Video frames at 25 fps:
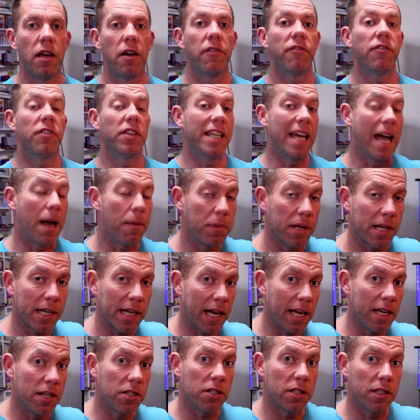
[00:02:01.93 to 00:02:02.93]
for the
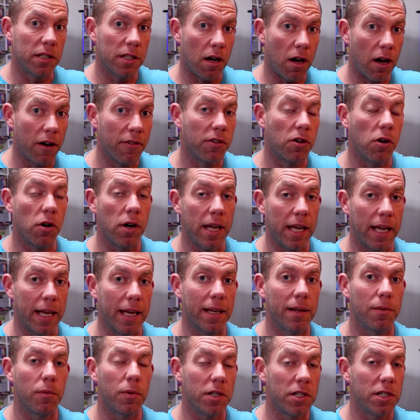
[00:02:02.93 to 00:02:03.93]
application that I've got
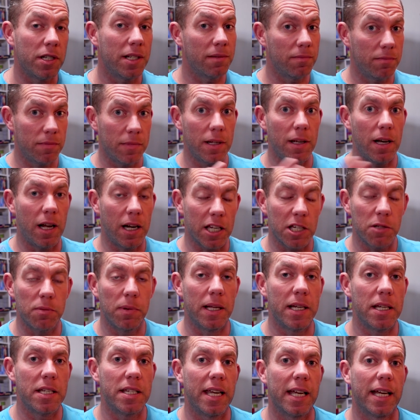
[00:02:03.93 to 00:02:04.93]
here, which I'll explain
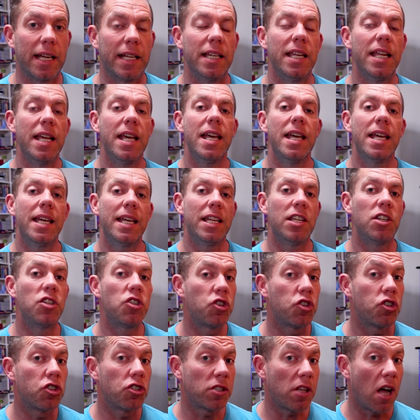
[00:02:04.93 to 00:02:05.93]
in a second, is
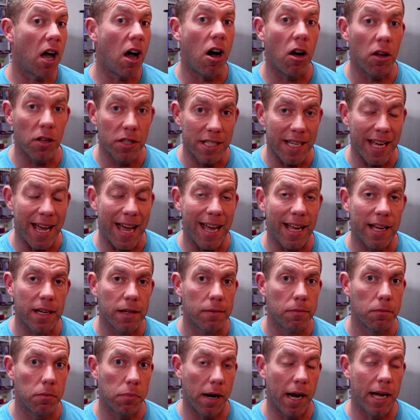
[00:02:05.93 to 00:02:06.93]
Startech
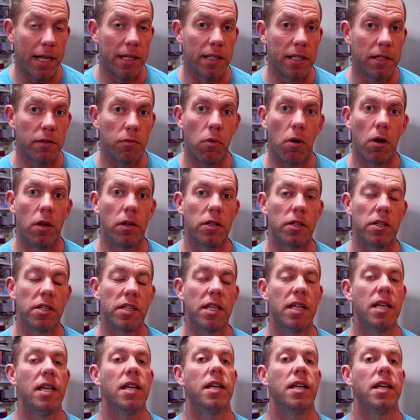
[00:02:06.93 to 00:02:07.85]
branded ones.